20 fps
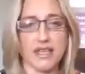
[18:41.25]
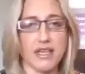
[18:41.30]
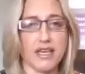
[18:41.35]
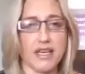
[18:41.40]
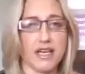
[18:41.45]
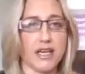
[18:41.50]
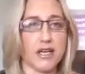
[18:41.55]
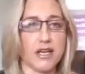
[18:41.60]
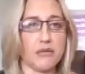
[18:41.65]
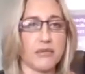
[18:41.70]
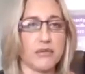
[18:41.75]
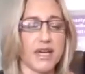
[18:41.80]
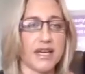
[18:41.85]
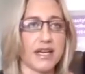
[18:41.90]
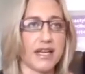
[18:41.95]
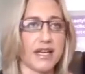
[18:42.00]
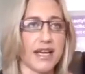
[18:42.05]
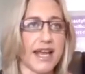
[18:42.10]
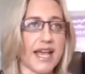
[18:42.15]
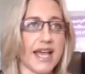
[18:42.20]
Um, and it
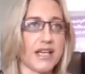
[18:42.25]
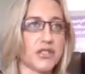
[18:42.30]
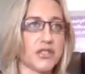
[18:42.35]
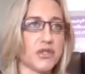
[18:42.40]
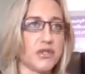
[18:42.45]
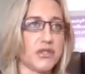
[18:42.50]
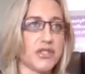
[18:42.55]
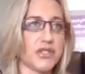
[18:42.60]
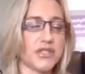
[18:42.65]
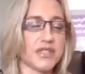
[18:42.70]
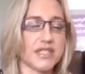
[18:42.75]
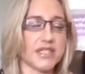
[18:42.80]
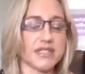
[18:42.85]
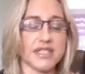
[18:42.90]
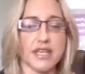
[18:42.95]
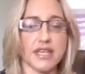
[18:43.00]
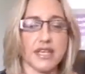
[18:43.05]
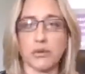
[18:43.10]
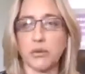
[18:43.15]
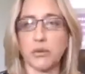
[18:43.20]
allows you just to
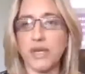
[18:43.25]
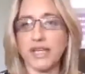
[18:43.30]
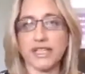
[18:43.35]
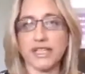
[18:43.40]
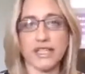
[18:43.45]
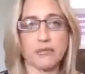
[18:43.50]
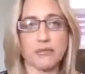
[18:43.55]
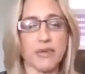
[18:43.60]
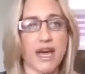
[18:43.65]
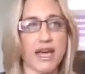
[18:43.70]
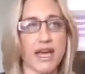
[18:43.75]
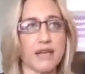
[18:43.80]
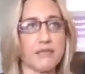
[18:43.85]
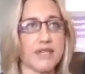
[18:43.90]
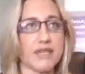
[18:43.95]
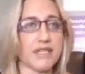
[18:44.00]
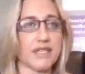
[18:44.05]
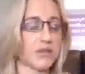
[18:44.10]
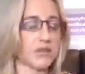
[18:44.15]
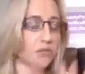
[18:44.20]
set up a weekly
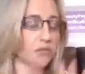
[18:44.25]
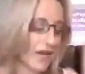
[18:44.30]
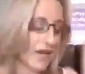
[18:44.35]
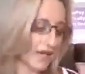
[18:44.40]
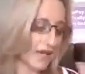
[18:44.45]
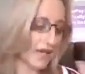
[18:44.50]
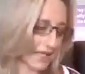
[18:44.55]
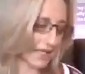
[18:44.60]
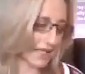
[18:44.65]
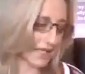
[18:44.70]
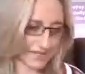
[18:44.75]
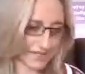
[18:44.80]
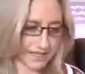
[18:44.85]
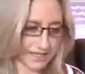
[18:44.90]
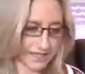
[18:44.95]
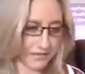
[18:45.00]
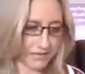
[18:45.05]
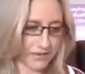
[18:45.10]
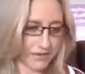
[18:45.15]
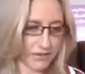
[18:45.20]
payment. It's one less
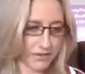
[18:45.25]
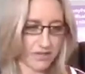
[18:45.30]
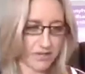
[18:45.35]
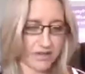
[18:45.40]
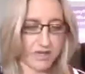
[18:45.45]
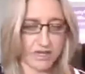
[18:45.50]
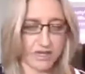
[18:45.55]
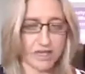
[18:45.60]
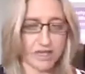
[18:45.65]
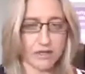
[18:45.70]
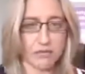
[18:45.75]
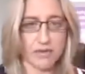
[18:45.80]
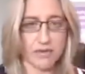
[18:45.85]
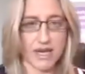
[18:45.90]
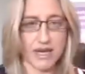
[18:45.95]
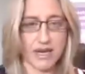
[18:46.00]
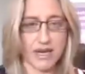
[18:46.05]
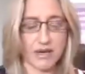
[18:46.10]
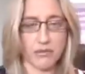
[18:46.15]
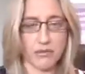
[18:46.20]
thing for you to think
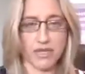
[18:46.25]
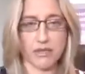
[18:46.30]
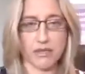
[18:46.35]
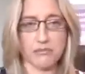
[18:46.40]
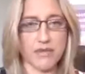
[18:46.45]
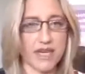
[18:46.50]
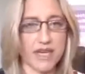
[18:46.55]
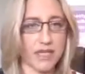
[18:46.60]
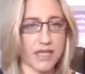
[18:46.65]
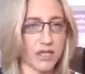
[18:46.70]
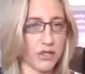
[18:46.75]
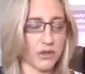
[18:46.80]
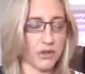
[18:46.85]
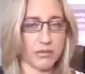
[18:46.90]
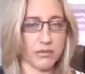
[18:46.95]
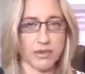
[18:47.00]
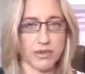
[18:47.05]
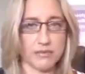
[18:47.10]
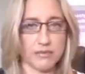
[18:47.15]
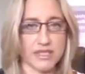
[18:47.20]
about. We can make your
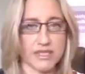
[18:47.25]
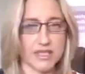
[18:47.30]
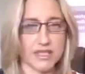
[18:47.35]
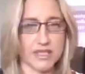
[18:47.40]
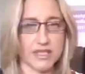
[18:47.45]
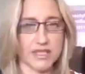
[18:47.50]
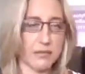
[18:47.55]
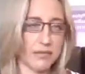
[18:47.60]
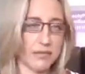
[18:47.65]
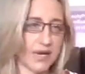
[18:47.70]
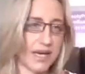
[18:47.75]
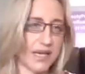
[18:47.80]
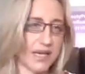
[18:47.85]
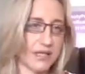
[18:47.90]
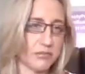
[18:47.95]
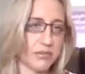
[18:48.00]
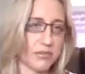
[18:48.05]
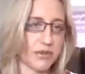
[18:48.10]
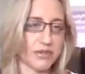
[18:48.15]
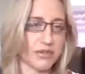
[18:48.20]
appointment today, pay
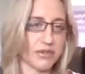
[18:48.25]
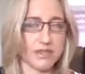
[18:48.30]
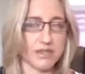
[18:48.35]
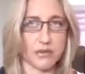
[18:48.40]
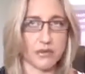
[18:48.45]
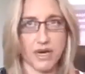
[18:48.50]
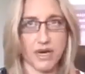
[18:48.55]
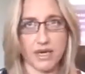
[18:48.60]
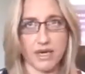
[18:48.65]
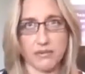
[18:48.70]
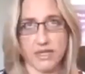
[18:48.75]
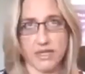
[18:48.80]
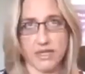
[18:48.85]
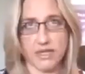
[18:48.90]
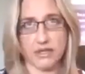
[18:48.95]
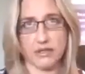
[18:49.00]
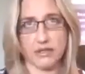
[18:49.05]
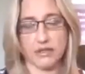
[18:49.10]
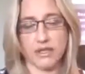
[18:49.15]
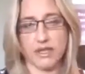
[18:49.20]
a deposit, away we
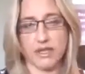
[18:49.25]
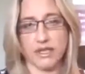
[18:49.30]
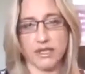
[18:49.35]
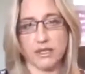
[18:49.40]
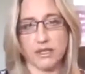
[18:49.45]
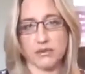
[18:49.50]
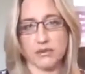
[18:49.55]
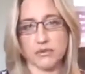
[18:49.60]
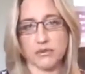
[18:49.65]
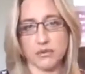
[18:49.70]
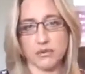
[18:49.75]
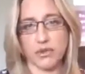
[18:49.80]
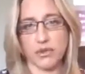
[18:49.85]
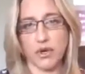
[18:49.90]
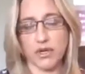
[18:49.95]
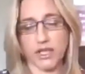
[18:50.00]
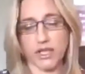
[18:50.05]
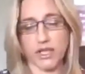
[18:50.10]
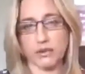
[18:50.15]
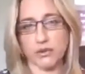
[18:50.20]
go
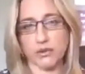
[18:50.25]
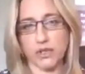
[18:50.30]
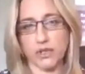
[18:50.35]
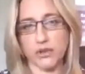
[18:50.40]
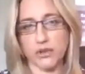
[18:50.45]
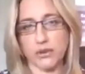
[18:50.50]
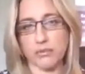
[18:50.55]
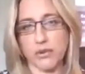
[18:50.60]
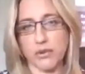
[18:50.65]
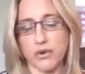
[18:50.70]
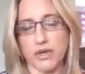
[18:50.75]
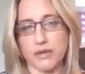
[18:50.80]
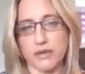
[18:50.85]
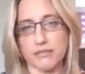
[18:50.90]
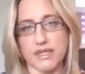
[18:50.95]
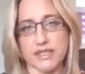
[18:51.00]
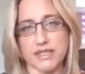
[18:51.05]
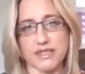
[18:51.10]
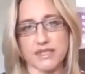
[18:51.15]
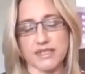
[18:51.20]
lock in all your
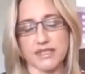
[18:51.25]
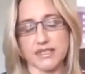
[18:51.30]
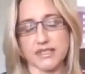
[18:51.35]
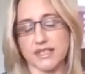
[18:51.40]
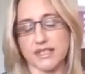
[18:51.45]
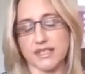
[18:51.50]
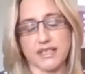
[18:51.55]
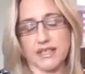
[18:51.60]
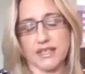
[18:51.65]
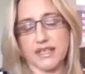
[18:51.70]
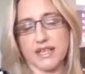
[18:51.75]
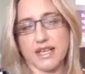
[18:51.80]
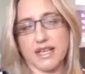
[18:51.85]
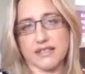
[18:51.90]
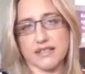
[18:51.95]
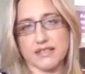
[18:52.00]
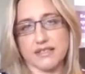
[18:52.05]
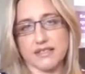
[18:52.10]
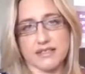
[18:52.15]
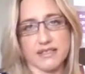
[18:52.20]
appointments and, and
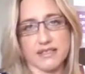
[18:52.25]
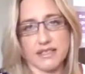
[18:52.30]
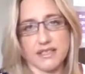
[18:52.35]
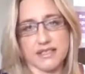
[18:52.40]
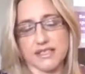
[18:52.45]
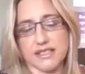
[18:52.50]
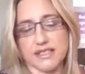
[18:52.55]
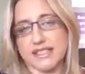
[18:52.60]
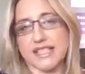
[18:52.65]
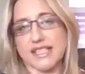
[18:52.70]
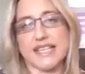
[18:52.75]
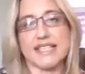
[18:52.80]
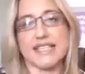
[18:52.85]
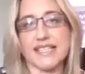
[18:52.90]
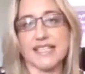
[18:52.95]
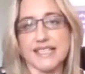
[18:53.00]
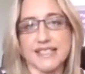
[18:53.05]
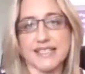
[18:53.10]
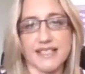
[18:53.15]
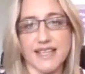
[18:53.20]
that's it's as easy
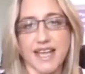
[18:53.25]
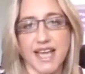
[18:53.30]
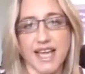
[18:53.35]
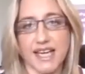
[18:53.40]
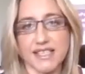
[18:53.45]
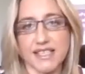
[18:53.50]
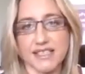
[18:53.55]
as that.